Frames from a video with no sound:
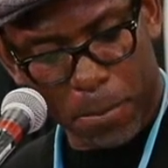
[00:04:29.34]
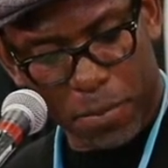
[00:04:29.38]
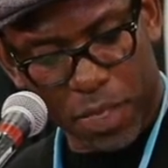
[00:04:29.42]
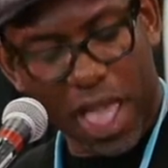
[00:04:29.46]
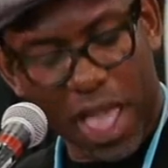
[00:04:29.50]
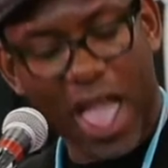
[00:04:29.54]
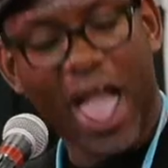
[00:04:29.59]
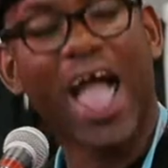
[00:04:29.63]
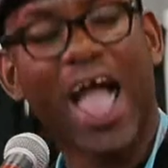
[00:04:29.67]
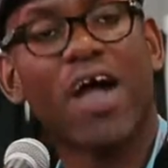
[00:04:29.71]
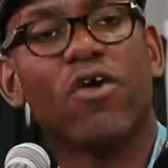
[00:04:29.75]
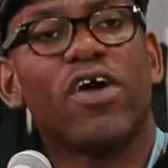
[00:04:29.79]

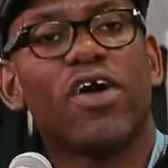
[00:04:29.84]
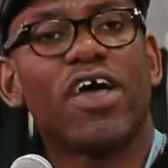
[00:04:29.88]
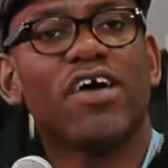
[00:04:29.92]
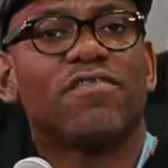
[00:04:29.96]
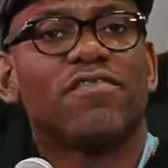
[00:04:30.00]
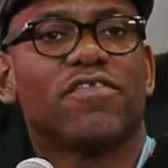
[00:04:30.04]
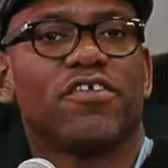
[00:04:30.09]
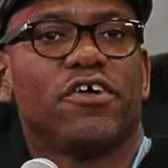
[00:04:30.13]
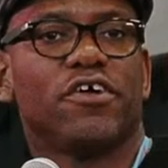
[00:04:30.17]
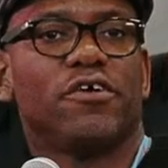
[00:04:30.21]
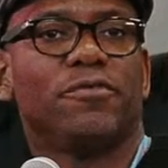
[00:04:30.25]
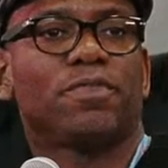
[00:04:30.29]

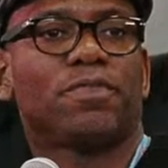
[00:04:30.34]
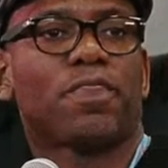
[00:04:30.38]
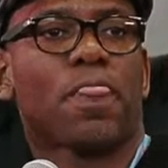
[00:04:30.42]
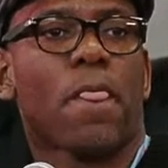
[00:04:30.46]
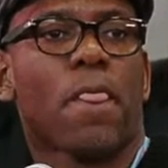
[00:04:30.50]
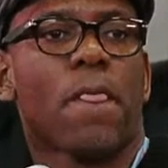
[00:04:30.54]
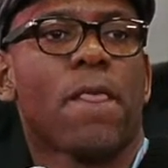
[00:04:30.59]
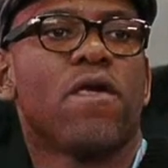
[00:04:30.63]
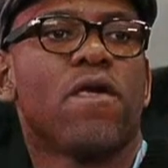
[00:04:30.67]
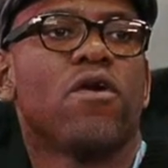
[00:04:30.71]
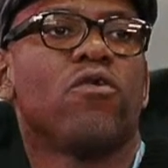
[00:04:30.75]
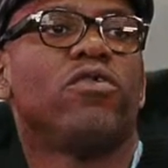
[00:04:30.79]
However,
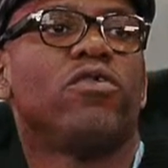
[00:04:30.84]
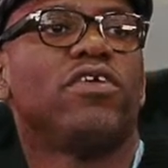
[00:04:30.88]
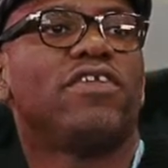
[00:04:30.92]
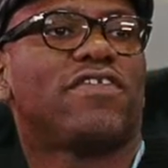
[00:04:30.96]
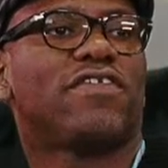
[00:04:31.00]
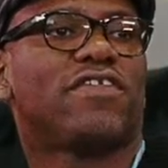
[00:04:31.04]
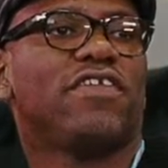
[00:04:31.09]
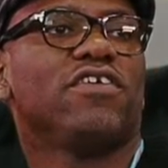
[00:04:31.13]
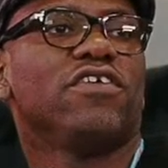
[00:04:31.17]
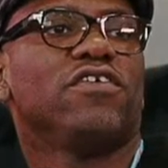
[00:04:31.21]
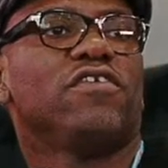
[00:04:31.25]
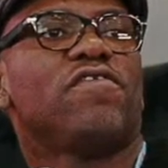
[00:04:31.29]
we
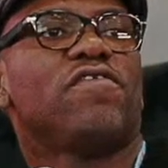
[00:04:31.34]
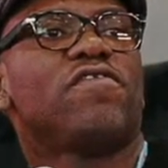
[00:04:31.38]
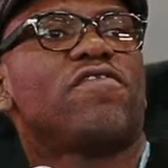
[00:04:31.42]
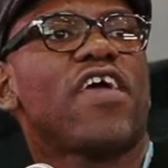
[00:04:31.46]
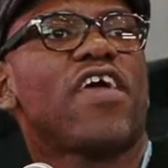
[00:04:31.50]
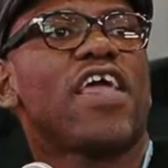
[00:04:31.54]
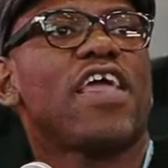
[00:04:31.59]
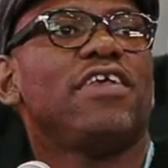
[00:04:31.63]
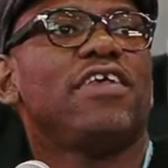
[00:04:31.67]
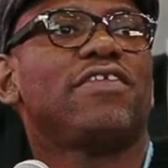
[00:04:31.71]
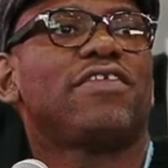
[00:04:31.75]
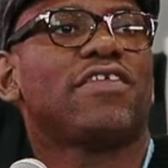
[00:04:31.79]
still
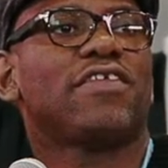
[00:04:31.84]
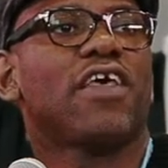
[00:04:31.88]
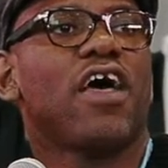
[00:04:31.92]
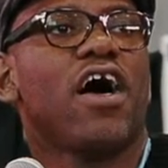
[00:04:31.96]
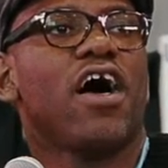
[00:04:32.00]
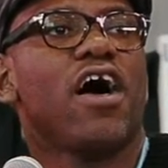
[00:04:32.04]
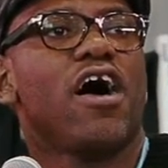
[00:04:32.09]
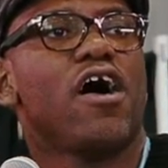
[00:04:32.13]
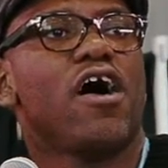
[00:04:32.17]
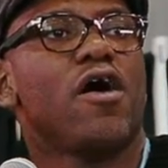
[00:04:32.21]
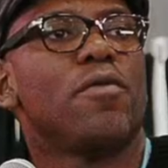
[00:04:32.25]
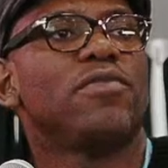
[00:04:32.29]
face
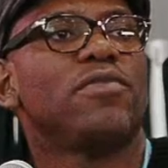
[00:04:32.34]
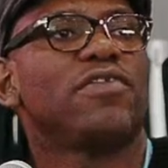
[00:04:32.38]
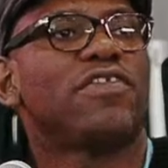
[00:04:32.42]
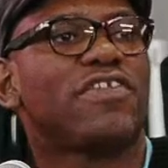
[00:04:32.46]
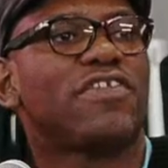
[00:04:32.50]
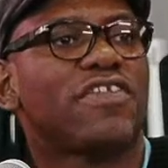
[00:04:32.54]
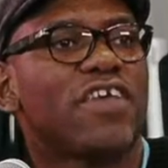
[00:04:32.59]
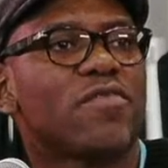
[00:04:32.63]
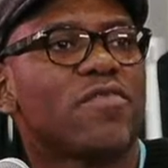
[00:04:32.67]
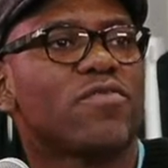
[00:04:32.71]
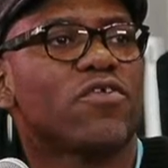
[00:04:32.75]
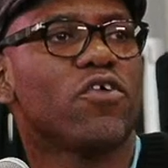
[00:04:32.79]

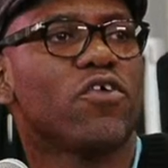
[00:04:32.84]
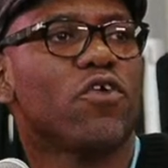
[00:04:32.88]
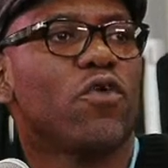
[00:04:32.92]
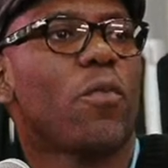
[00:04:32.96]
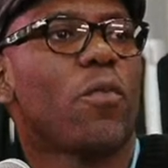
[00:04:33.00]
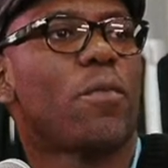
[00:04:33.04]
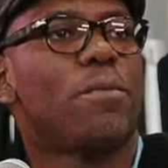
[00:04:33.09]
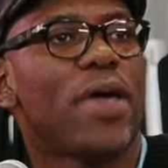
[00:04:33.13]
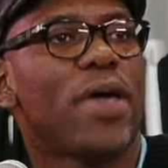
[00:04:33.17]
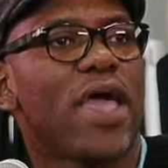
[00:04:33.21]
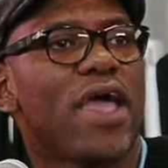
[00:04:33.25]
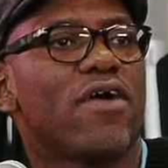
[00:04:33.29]
several
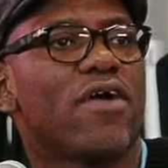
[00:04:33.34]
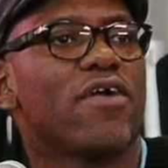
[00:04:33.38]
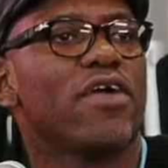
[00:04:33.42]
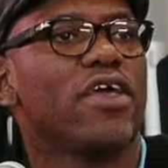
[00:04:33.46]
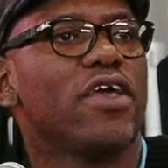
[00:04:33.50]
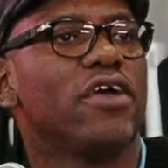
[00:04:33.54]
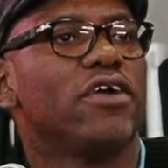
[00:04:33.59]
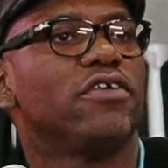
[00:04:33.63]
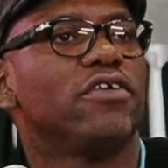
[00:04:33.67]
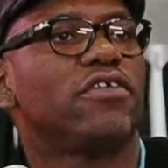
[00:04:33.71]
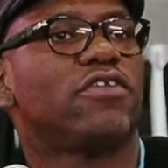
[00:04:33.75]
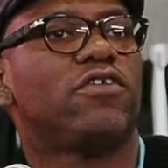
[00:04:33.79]

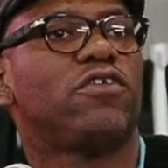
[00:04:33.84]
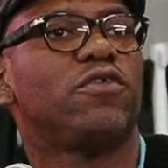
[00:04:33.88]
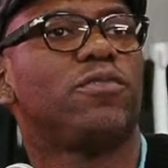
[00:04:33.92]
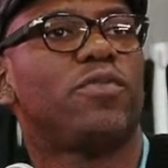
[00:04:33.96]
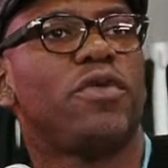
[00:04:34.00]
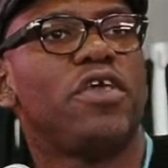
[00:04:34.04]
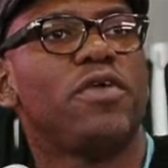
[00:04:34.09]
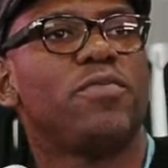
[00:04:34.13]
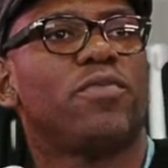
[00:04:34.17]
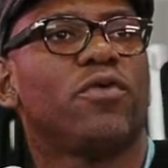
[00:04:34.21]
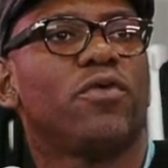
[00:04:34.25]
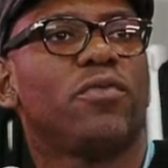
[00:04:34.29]
barriers to
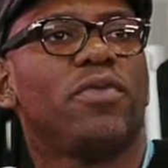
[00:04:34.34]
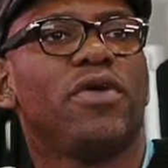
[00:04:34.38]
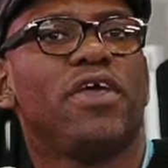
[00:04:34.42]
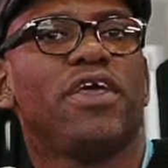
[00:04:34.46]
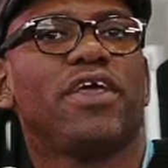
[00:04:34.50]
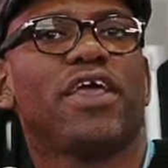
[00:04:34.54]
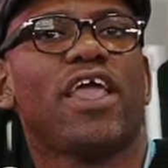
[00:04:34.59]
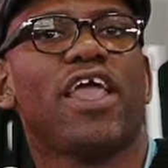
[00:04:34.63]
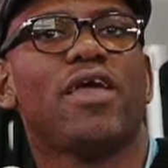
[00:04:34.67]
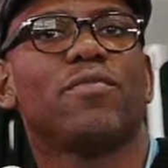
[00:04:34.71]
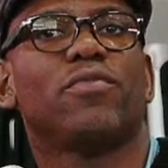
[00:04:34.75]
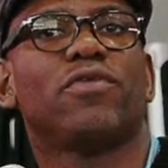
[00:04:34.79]
people
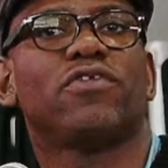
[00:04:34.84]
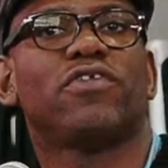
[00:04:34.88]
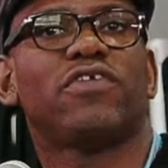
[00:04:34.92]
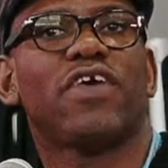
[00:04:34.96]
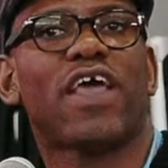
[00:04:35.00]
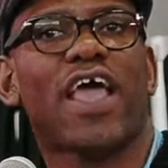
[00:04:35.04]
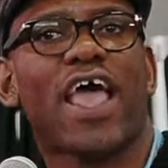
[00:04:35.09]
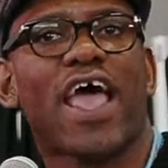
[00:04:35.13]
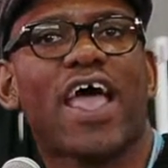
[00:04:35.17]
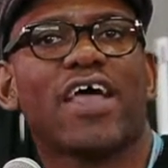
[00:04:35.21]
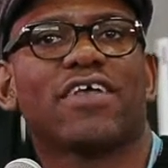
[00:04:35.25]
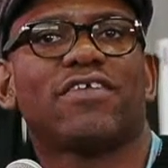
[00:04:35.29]
being able to
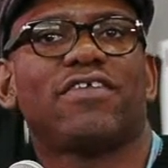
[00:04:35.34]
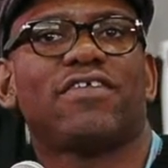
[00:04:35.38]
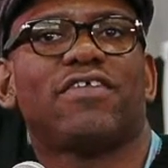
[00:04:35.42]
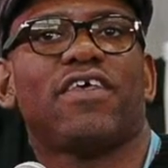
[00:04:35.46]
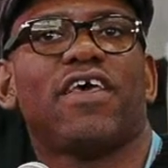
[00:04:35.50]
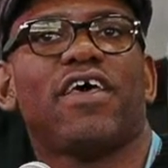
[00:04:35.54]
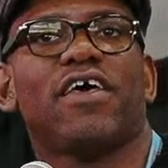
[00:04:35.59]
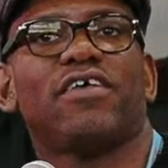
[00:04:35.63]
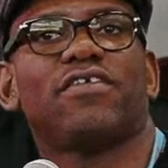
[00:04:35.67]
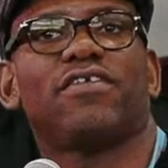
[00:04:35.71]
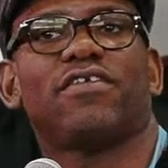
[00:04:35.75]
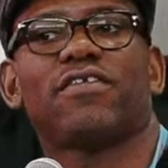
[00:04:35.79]

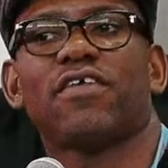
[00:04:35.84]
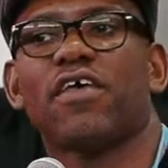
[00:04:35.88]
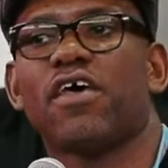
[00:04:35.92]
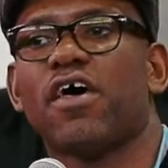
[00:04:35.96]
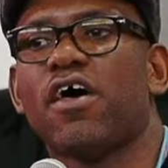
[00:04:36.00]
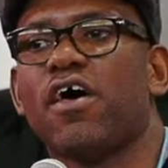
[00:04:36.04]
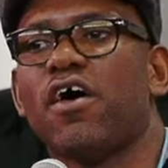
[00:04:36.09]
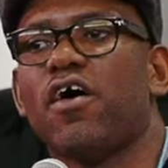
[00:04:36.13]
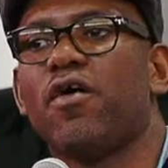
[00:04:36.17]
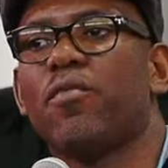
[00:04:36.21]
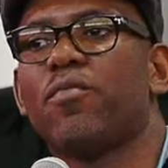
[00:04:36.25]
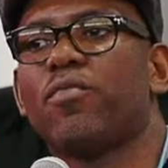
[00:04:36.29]
access
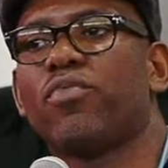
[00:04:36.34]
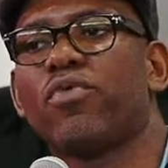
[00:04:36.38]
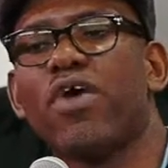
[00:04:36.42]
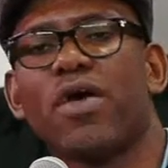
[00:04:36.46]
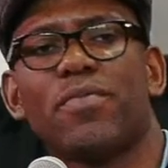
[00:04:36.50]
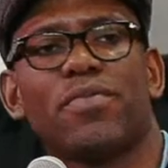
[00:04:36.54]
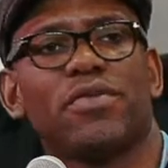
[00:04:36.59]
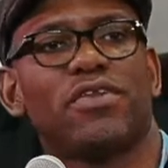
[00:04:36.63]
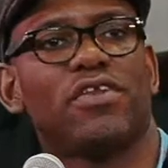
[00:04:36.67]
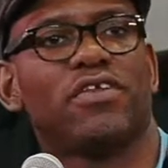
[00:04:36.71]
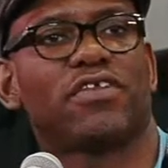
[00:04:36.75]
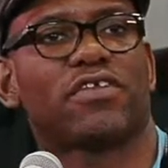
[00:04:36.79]

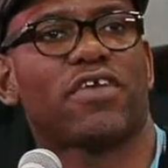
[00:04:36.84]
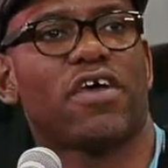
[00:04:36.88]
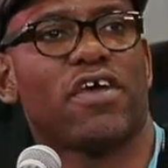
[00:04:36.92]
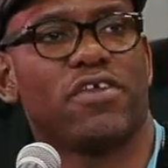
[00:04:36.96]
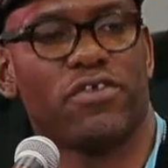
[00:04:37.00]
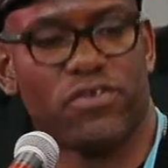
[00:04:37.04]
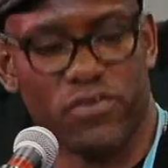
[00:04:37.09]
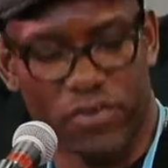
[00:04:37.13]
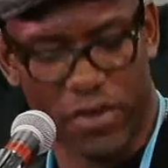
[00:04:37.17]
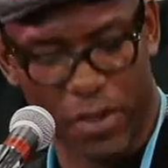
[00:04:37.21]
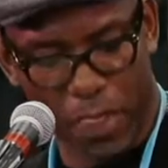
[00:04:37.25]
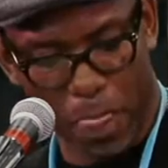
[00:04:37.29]
PrEP in this
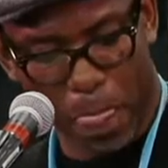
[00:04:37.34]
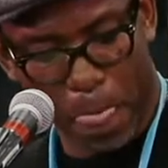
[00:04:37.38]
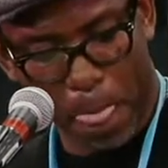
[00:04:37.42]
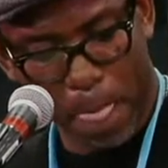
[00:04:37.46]
country.